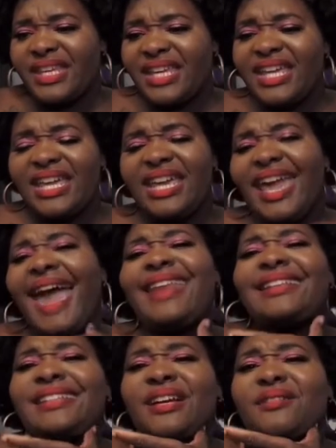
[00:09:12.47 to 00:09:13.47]
He had a
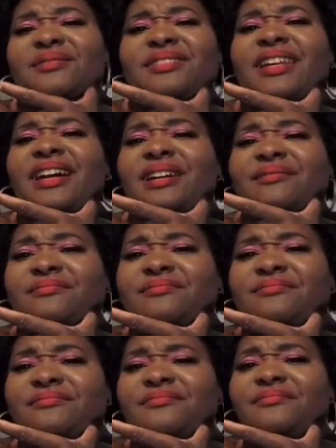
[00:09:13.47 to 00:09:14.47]
choked up.
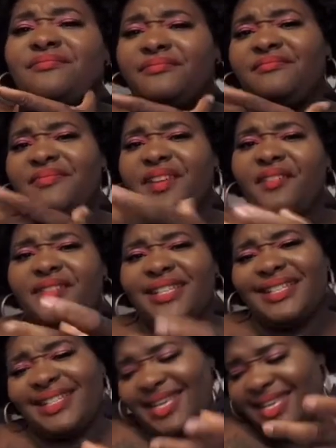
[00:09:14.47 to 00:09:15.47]
You know,
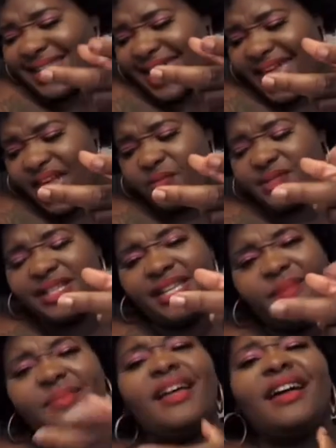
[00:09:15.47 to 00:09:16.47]
his hand was a
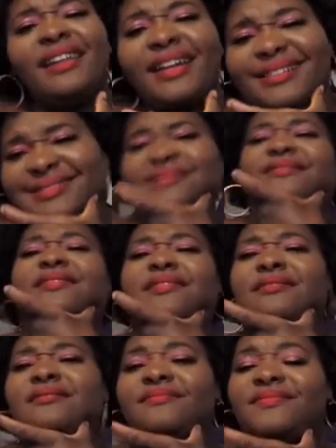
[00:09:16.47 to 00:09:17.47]
little bit under her
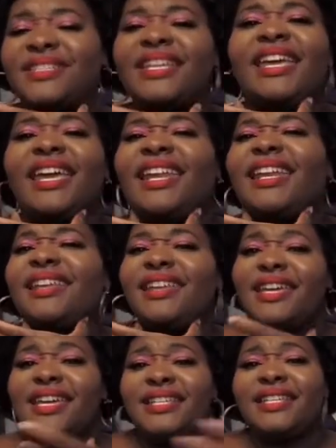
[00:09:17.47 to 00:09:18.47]
chin, and
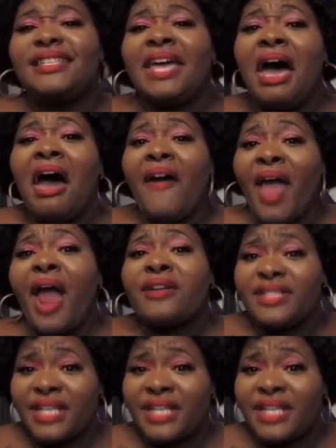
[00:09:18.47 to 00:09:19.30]
she said, oh, it hurts.